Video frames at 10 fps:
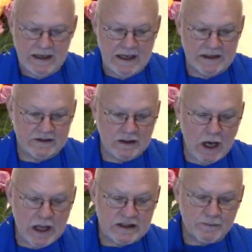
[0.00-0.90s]
It's
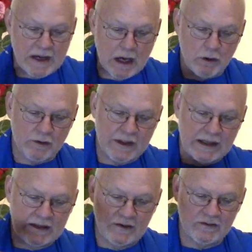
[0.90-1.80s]
God's power
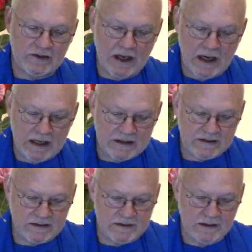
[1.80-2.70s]
that gives
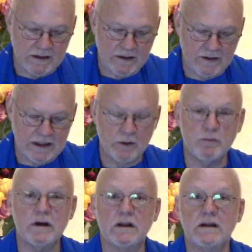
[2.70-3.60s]
us the
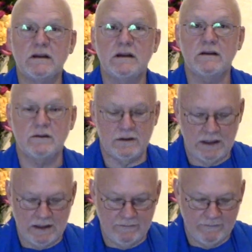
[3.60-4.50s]
ability to
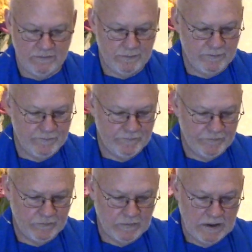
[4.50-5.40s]
love.
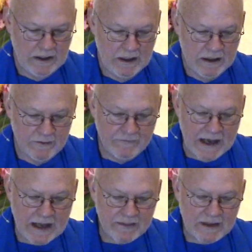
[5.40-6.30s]
The
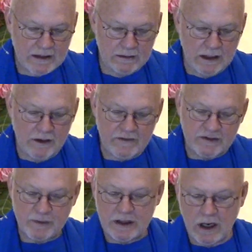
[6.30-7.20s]
fact that love
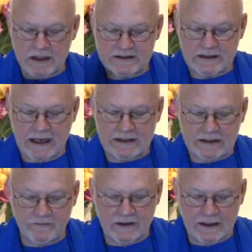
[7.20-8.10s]
is beyond
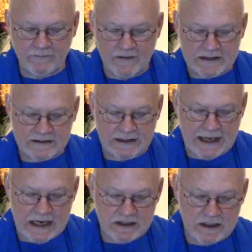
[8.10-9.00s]
scientific
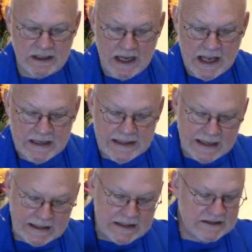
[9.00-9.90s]
investigation,
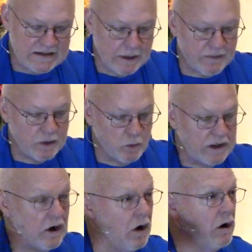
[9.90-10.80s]
yet is something
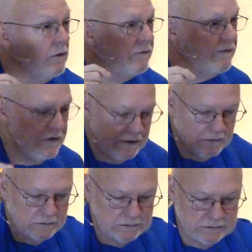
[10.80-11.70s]
we all
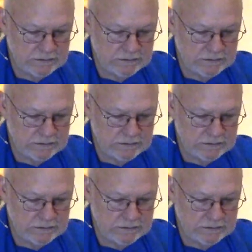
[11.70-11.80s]
feel.